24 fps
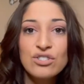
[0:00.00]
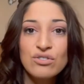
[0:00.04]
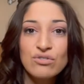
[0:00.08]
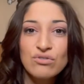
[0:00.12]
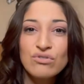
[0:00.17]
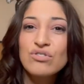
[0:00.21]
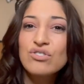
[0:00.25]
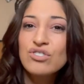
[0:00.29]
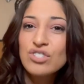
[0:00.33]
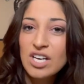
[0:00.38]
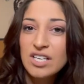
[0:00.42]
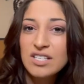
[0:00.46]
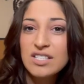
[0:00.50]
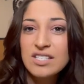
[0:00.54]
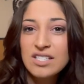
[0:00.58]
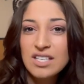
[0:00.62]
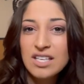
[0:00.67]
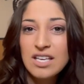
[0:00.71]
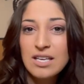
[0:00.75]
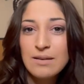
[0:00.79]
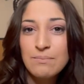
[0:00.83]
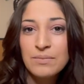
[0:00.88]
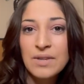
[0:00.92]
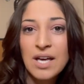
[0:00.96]
So just
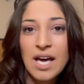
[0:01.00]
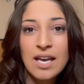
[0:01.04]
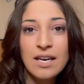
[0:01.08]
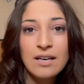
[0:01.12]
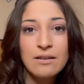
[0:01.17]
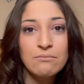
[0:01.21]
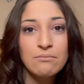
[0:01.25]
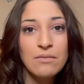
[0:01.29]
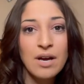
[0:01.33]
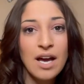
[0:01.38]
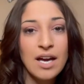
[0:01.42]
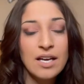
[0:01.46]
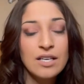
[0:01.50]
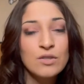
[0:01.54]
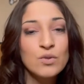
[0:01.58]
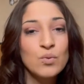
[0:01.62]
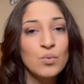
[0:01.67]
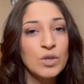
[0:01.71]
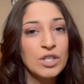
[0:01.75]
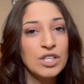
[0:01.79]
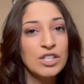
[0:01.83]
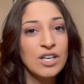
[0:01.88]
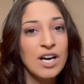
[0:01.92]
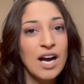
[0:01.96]
keep that in mind
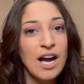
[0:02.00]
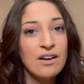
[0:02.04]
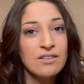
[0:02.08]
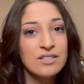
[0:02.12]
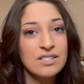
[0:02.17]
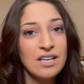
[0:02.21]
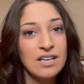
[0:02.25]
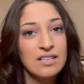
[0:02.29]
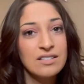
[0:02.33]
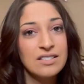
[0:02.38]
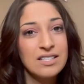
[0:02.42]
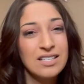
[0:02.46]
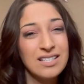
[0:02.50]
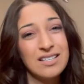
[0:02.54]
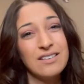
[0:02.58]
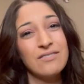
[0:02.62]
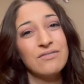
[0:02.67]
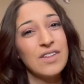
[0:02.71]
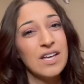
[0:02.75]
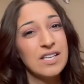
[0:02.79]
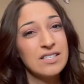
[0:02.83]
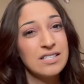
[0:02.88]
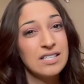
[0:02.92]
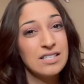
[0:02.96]
when you're house hunting, if
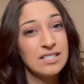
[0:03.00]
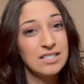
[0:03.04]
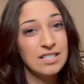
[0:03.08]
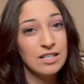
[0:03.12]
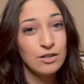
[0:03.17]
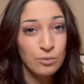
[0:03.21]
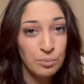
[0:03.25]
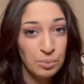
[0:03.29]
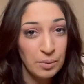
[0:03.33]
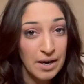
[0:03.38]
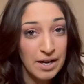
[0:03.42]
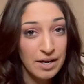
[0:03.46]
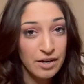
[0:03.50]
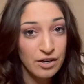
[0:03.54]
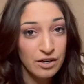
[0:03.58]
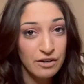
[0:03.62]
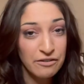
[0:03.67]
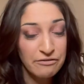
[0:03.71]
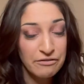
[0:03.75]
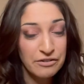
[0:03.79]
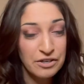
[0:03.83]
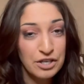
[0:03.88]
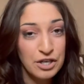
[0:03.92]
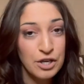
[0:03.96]
that's a deal
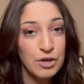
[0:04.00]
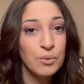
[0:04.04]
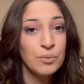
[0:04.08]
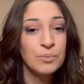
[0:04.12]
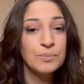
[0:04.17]
breaker for you.